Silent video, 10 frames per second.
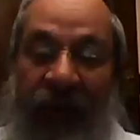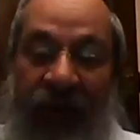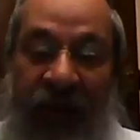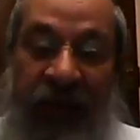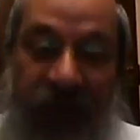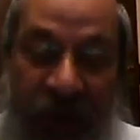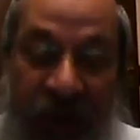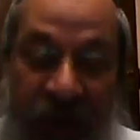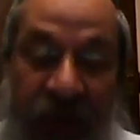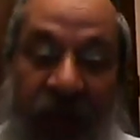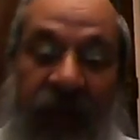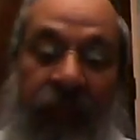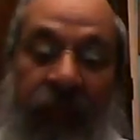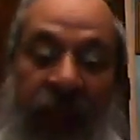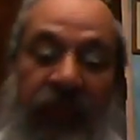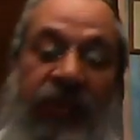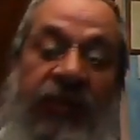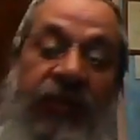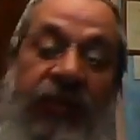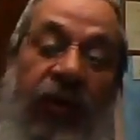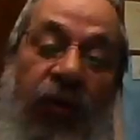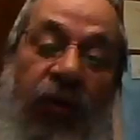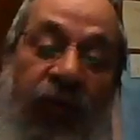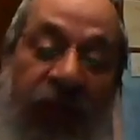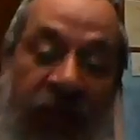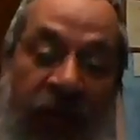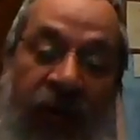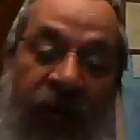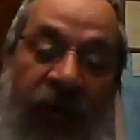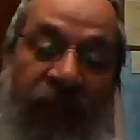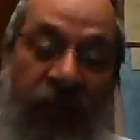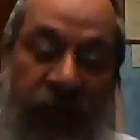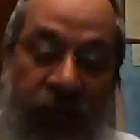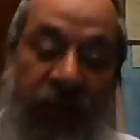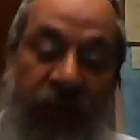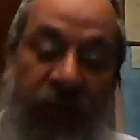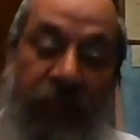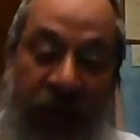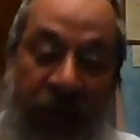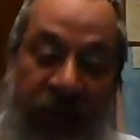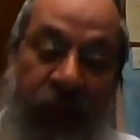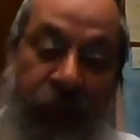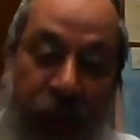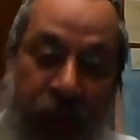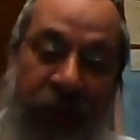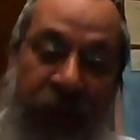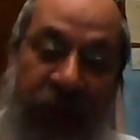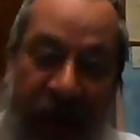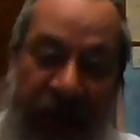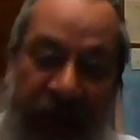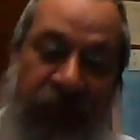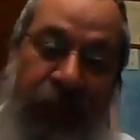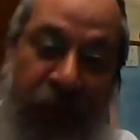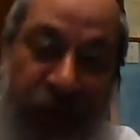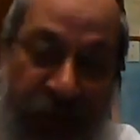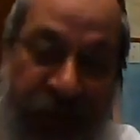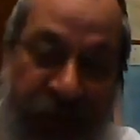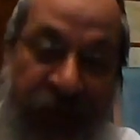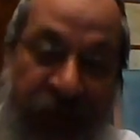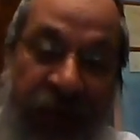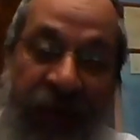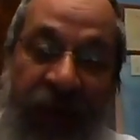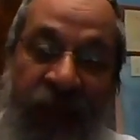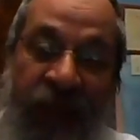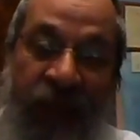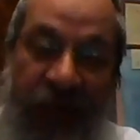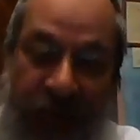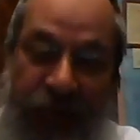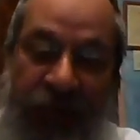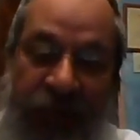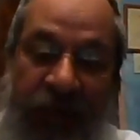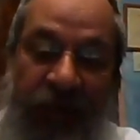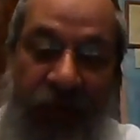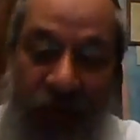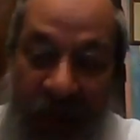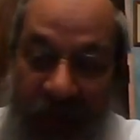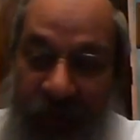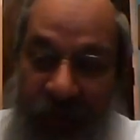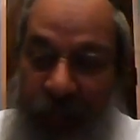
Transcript: ask God to bench us with a year of gesund, mazel, bracha, nachas, parnasa, and redemption. Thank you.